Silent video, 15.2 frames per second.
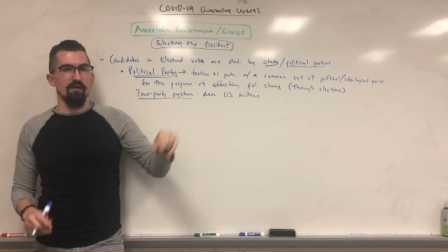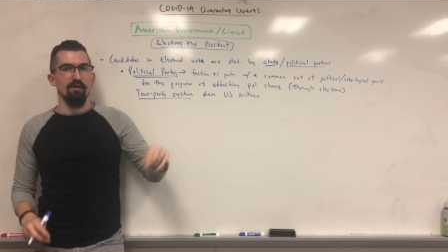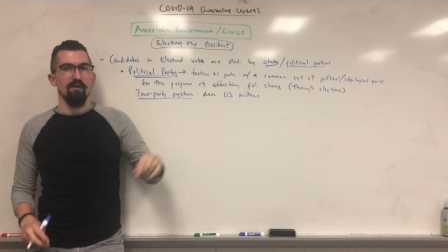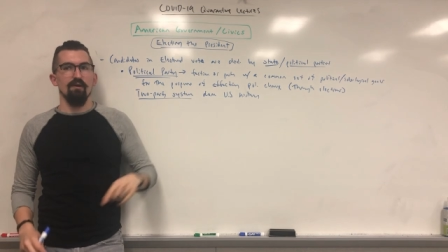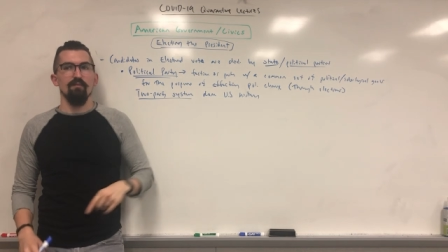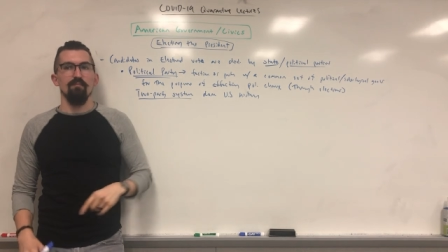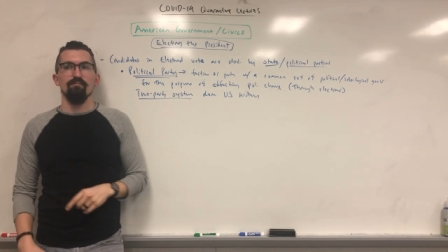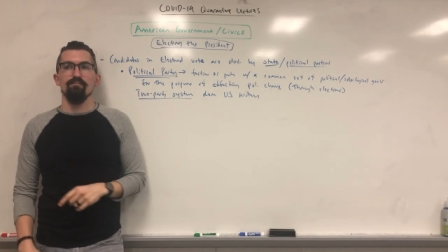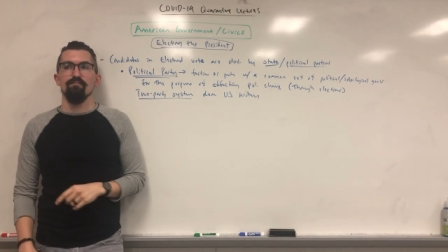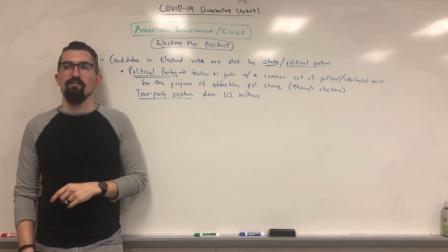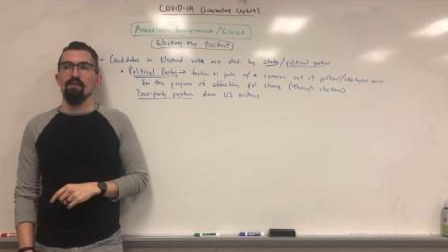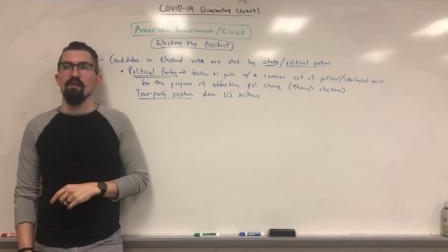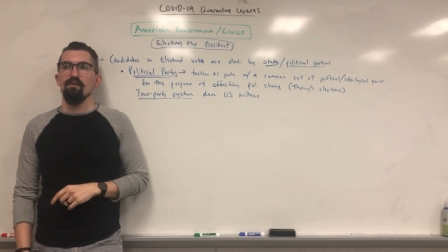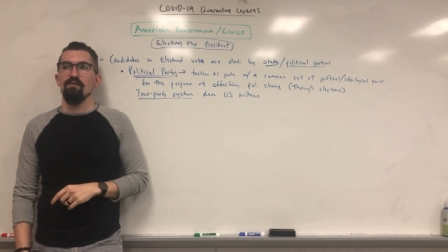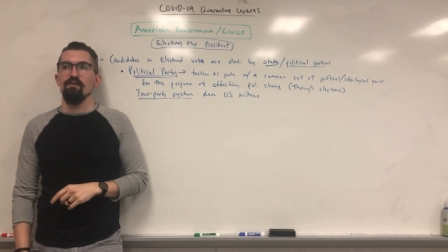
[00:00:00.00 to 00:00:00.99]

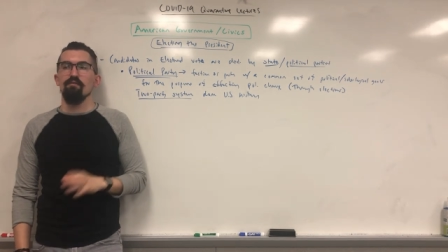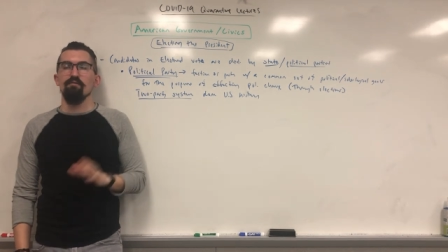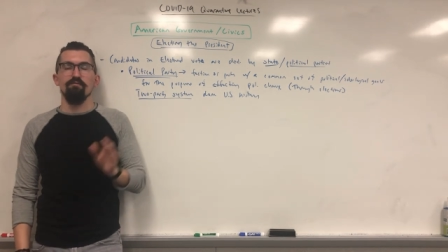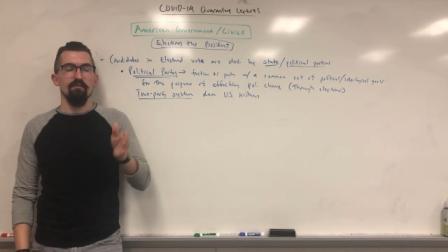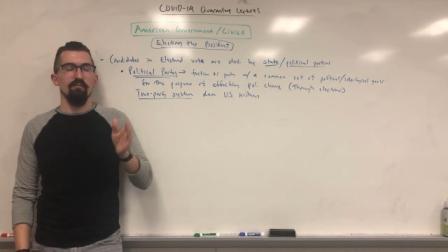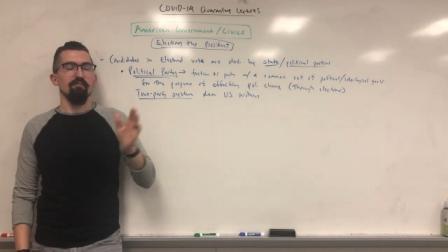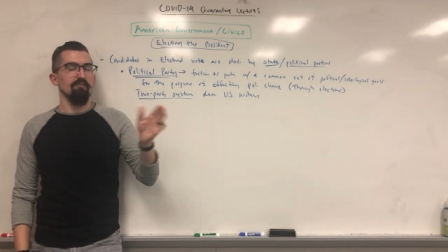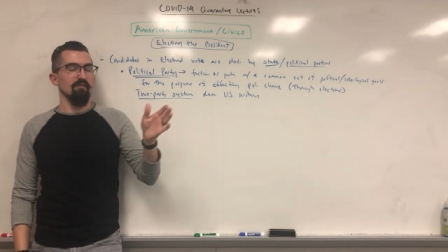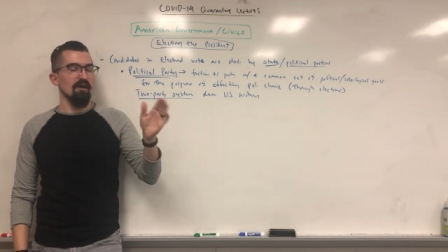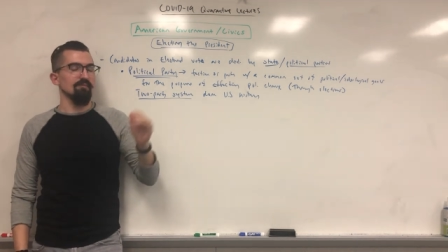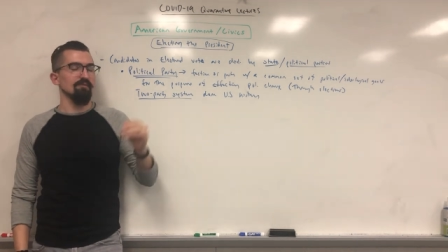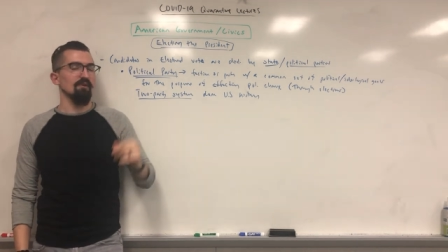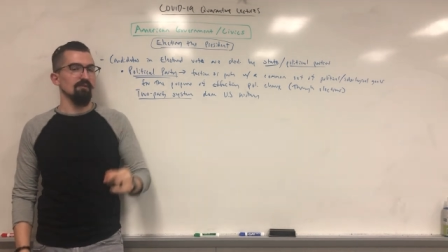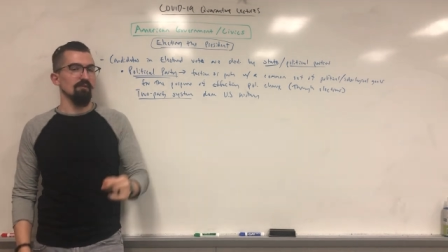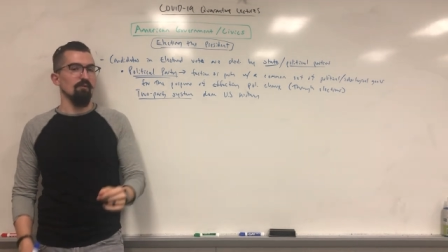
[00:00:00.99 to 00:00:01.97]

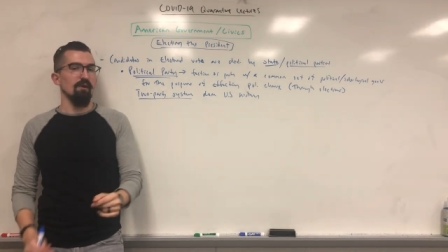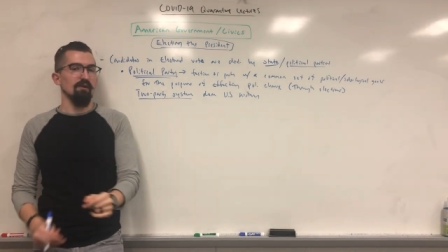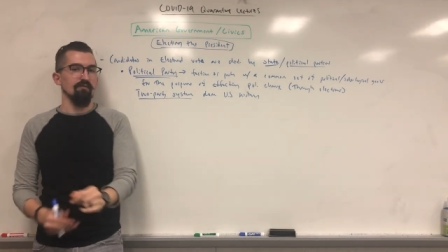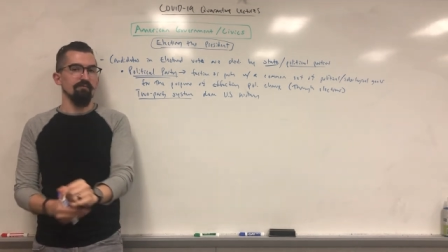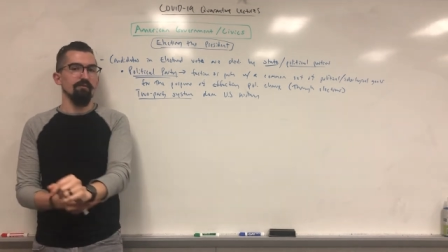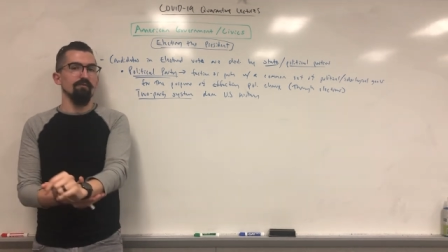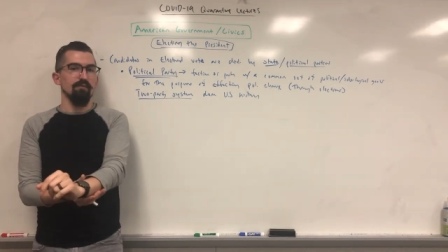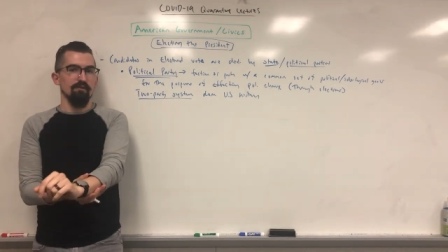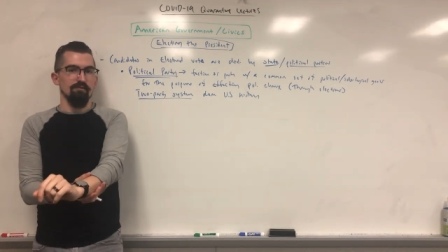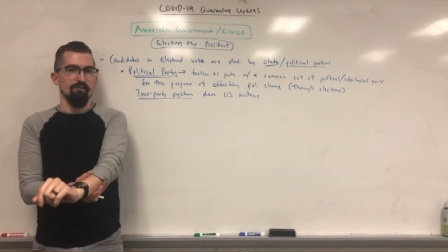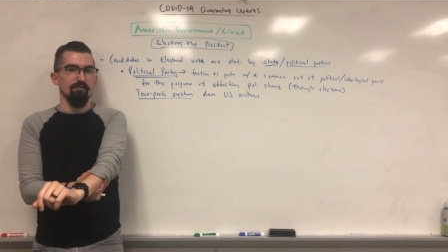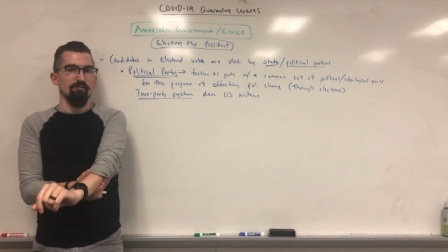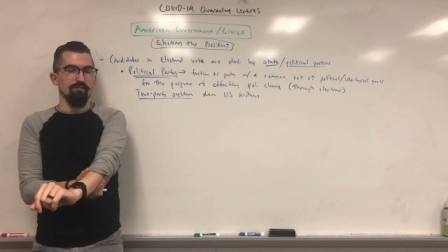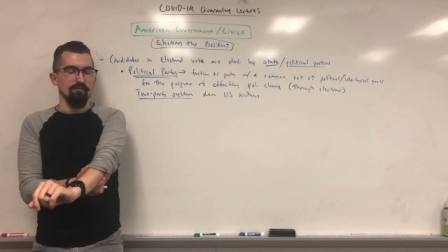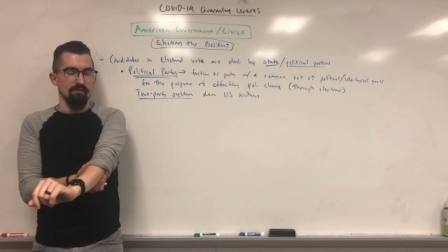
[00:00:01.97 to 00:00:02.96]
on quite a few
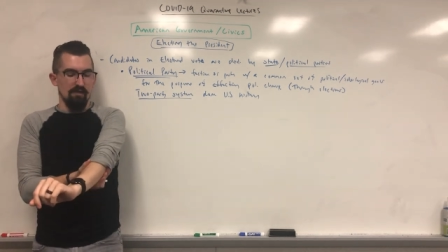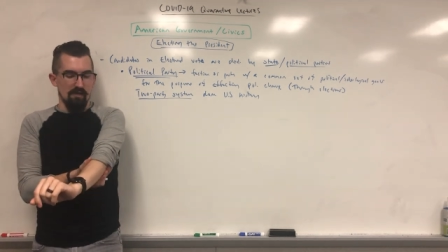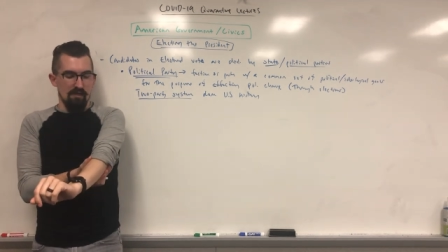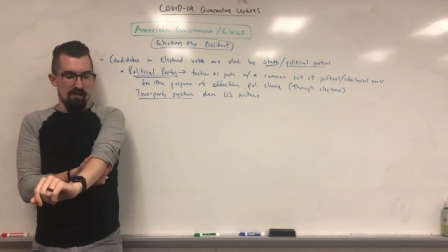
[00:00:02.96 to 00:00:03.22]
issues.